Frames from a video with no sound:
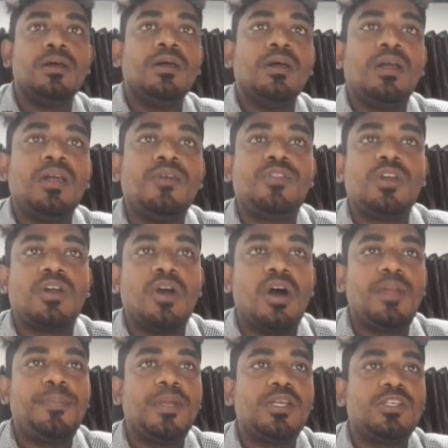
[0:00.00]
If the
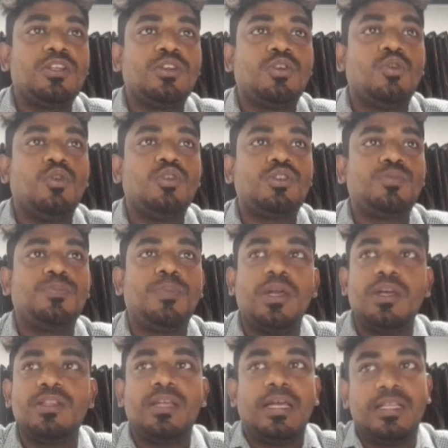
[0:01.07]
corporation goes
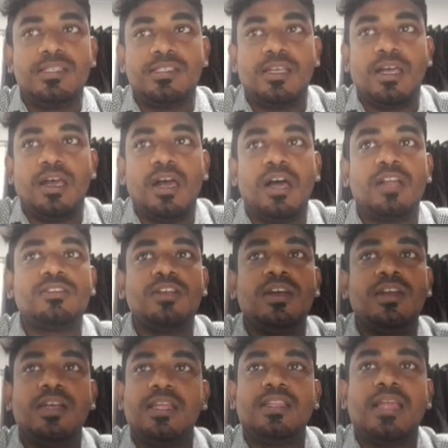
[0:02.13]
beyond its
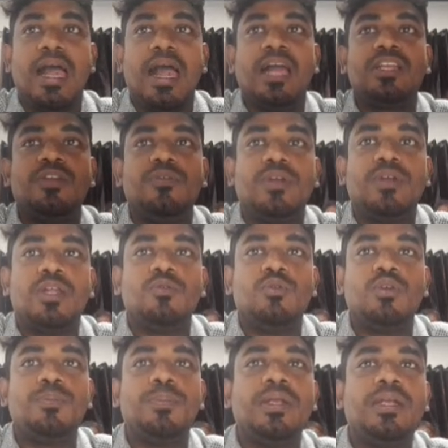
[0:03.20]
authority, the activity
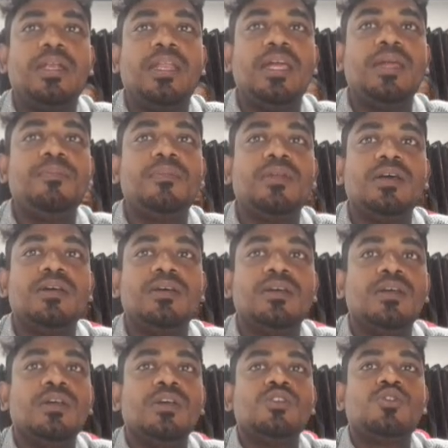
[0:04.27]
would be deemed
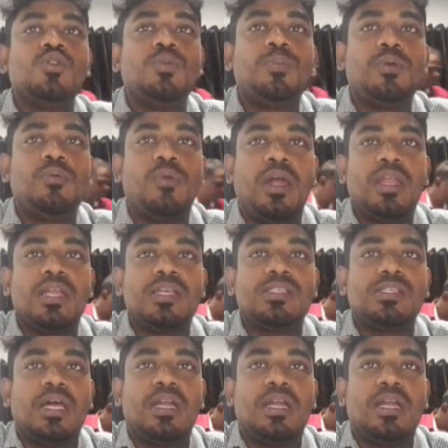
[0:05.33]
superfluous and